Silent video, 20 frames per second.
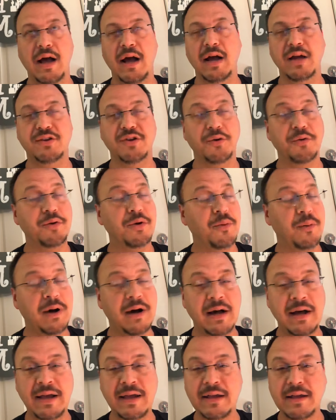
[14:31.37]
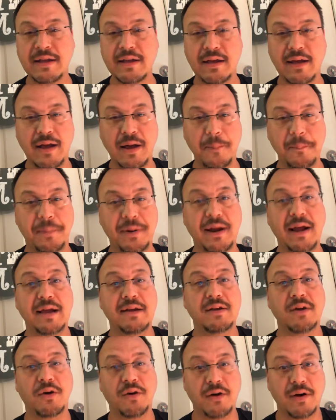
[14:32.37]
I don't know why, but
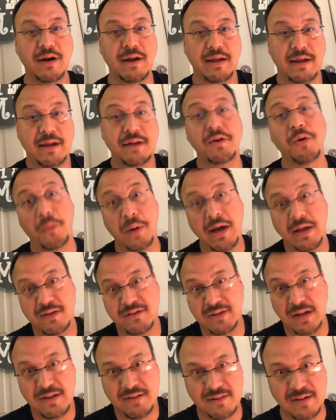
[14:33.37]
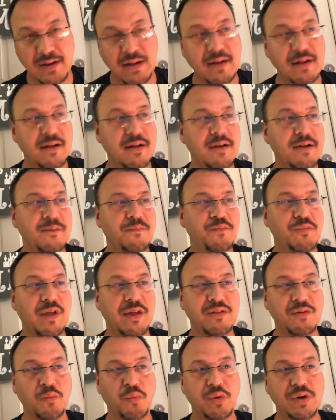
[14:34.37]
I know why it's tasty.
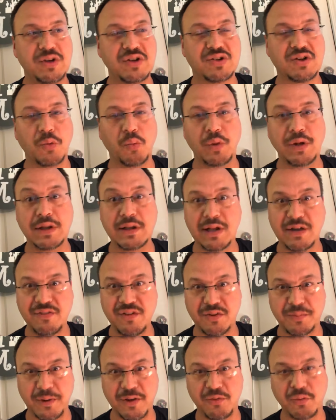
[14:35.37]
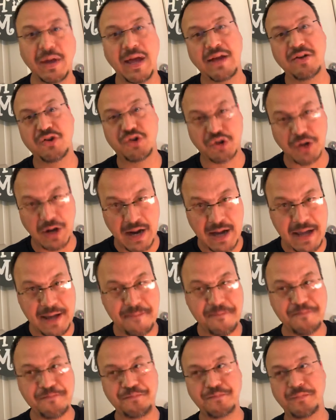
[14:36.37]
We love this place. We had to try it.